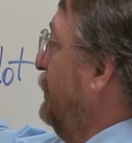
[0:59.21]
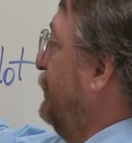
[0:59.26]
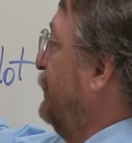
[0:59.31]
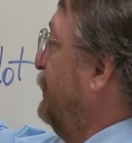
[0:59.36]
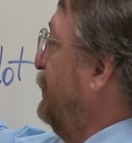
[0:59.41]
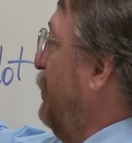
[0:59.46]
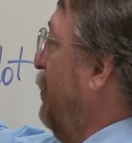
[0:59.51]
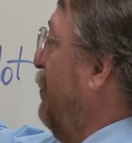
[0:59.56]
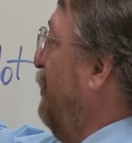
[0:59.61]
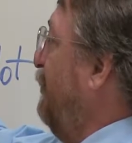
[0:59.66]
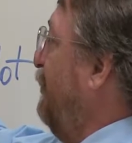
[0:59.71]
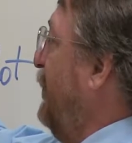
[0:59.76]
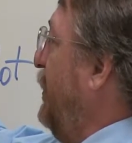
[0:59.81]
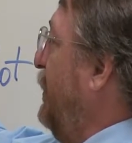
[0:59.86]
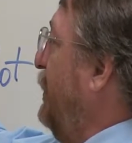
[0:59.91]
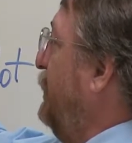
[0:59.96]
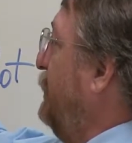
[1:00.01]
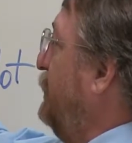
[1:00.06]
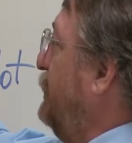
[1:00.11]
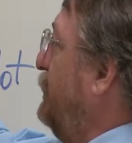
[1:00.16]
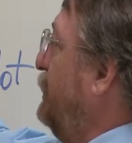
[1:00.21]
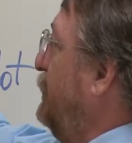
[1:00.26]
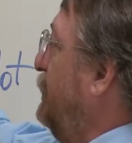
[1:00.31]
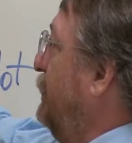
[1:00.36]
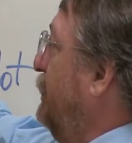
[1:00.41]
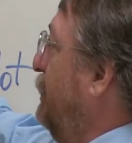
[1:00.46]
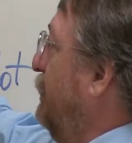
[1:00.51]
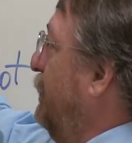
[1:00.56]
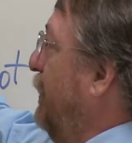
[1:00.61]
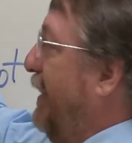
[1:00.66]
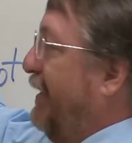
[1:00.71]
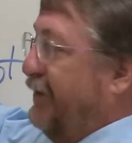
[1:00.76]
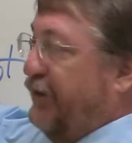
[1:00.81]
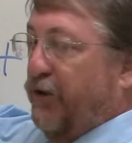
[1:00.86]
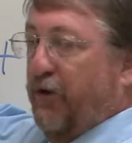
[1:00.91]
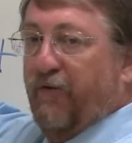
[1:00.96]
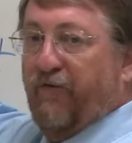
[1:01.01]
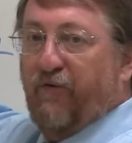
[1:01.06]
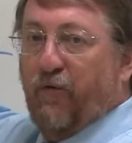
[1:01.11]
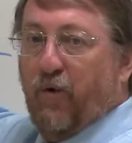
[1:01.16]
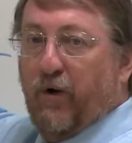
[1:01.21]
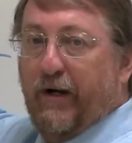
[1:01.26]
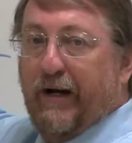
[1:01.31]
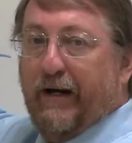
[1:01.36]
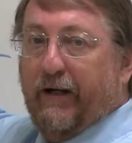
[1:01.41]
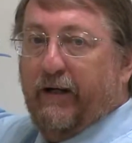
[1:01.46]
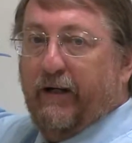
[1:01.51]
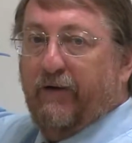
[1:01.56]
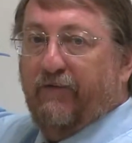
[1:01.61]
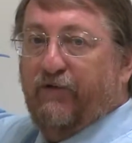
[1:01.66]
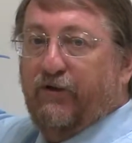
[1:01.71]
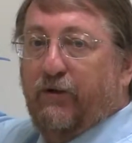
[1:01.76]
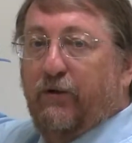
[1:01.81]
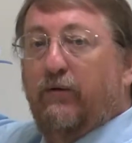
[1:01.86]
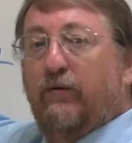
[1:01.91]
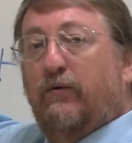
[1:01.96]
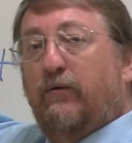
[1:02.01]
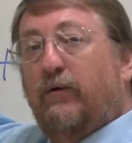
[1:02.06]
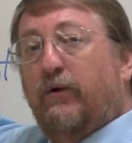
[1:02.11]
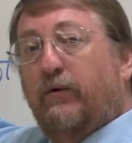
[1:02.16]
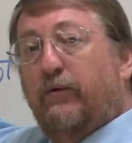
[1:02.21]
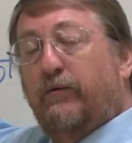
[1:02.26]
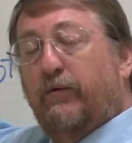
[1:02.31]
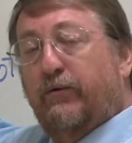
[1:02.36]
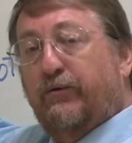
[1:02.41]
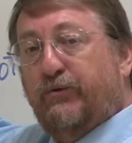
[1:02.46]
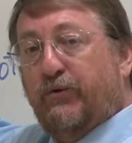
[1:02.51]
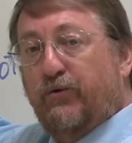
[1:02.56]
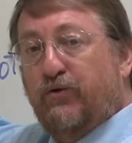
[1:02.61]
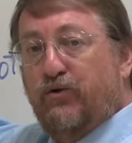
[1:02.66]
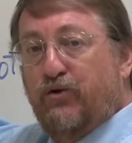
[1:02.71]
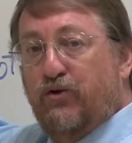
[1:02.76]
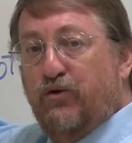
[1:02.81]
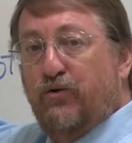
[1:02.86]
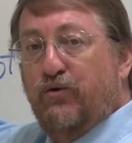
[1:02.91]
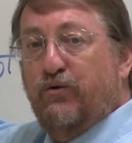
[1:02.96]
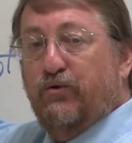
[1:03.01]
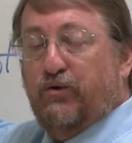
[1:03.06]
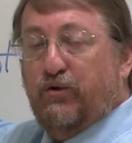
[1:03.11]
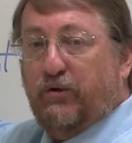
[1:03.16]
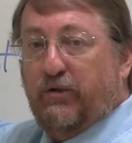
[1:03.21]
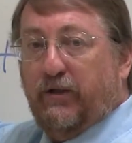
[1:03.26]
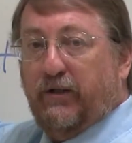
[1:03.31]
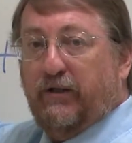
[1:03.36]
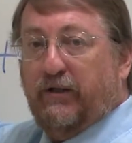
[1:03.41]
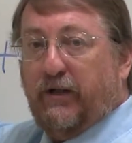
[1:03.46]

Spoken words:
Sulfates, SO4 negative 2, those are usually